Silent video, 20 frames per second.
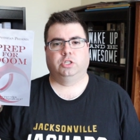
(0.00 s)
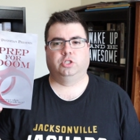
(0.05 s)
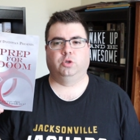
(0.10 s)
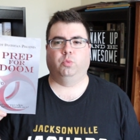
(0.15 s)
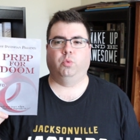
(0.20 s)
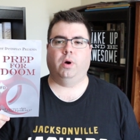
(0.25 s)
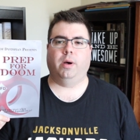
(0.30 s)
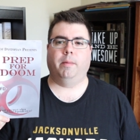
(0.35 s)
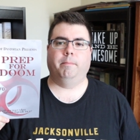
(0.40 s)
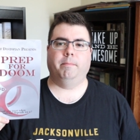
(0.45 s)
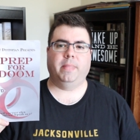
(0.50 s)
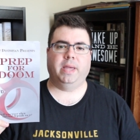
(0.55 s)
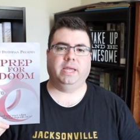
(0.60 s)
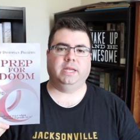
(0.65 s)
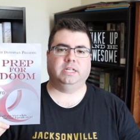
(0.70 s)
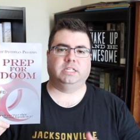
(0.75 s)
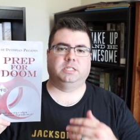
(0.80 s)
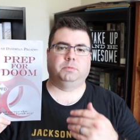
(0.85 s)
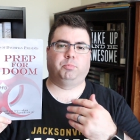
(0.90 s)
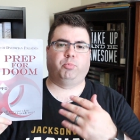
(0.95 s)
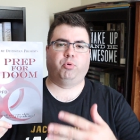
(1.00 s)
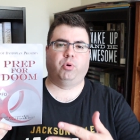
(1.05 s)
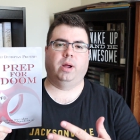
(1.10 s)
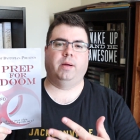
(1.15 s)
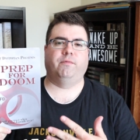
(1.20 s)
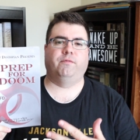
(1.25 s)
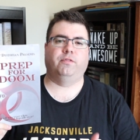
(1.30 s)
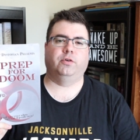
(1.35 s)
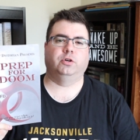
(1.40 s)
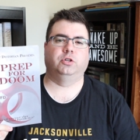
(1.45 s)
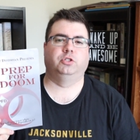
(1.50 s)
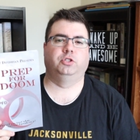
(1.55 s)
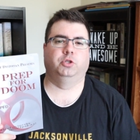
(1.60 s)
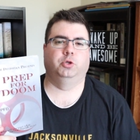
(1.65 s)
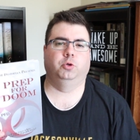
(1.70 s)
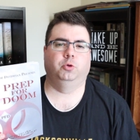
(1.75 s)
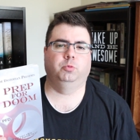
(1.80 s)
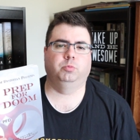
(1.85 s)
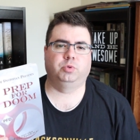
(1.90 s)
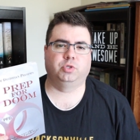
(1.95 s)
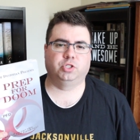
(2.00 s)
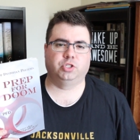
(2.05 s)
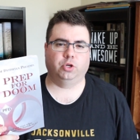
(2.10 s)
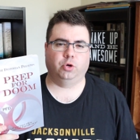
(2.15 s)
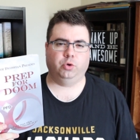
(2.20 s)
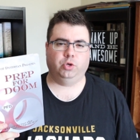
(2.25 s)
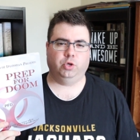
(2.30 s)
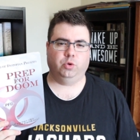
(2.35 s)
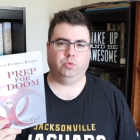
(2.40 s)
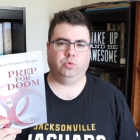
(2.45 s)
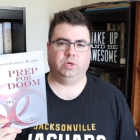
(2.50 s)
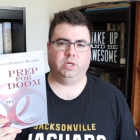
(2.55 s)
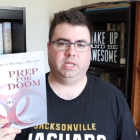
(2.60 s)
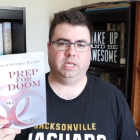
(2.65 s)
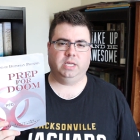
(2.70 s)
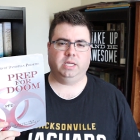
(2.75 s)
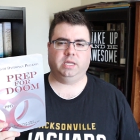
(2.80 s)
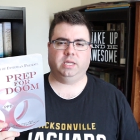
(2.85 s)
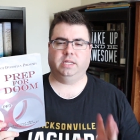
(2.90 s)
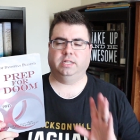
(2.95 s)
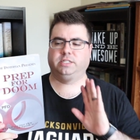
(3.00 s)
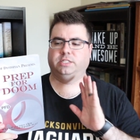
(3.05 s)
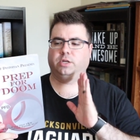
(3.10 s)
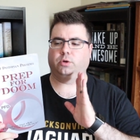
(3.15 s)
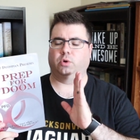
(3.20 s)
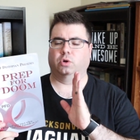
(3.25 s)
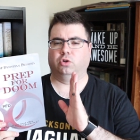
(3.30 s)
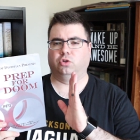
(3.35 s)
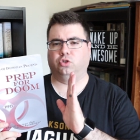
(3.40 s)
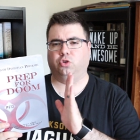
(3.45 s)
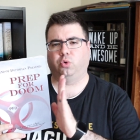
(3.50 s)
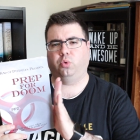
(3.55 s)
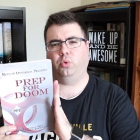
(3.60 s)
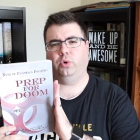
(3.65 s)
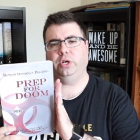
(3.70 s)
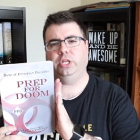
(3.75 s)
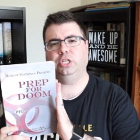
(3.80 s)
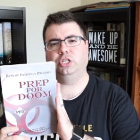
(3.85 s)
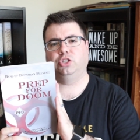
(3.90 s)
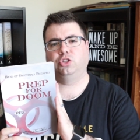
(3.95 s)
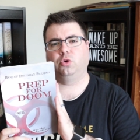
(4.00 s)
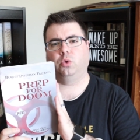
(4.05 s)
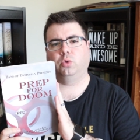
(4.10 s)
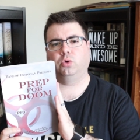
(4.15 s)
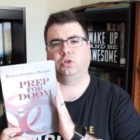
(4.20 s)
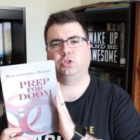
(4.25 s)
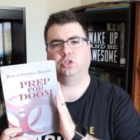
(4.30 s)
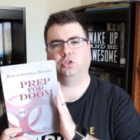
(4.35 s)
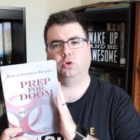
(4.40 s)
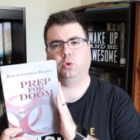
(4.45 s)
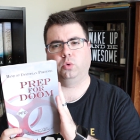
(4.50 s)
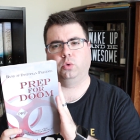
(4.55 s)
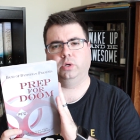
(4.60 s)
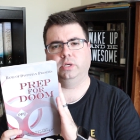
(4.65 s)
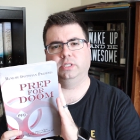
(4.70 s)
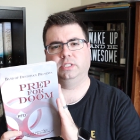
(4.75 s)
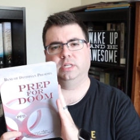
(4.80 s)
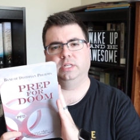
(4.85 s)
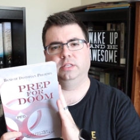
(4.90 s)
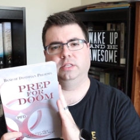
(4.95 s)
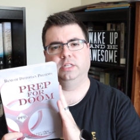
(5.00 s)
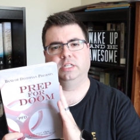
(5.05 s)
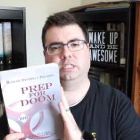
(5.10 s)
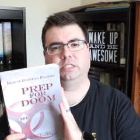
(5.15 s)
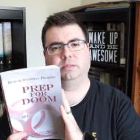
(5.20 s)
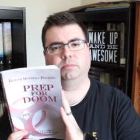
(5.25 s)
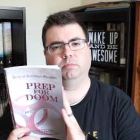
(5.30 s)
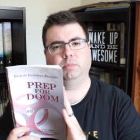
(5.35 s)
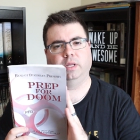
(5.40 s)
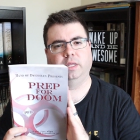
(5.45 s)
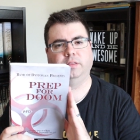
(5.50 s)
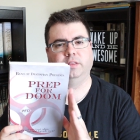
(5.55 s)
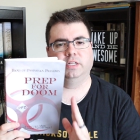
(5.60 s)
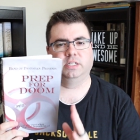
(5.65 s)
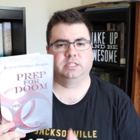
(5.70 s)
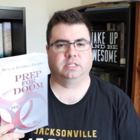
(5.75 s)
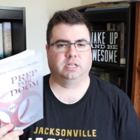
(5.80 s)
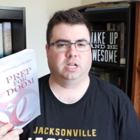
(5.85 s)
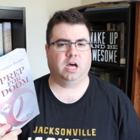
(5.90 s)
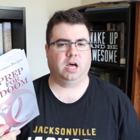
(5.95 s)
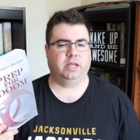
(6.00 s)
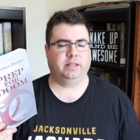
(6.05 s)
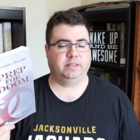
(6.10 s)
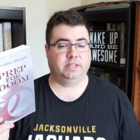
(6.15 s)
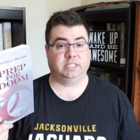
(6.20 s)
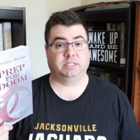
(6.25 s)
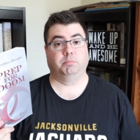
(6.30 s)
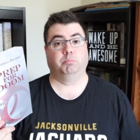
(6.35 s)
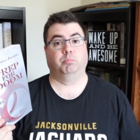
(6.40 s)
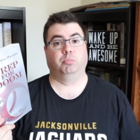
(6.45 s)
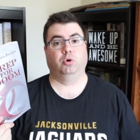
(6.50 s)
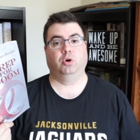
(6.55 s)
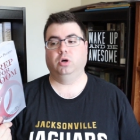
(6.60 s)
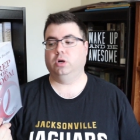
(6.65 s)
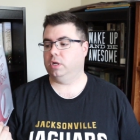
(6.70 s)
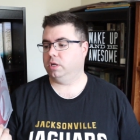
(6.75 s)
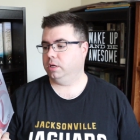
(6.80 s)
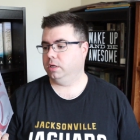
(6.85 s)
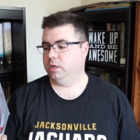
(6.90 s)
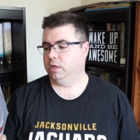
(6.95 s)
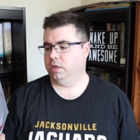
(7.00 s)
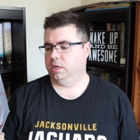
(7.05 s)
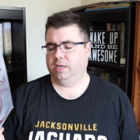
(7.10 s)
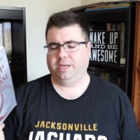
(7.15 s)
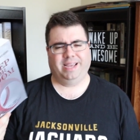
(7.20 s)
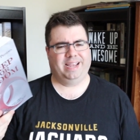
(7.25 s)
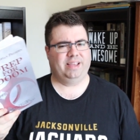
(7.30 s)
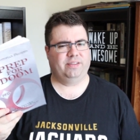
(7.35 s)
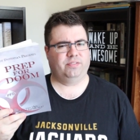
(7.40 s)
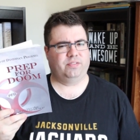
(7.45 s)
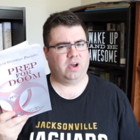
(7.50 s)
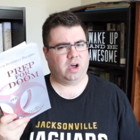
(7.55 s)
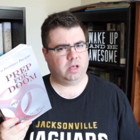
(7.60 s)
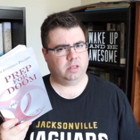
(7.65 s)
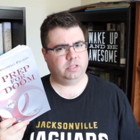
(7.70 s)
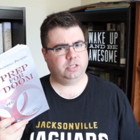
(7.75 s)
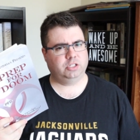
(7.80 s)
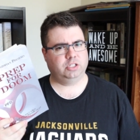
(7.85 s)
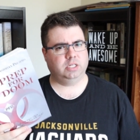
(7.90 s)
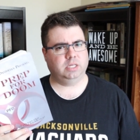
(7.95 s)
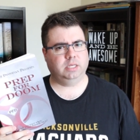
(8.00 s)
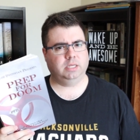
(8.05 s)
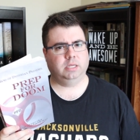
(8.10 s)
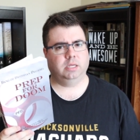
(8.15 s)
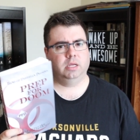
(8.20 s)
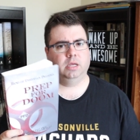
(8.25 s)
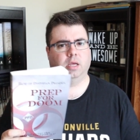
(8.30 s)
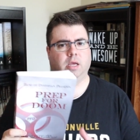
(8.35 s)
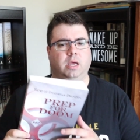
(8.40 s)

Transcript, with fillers: So what makes Prep for Doom so unique is there are 20 short stories in this in this not in this book anthology,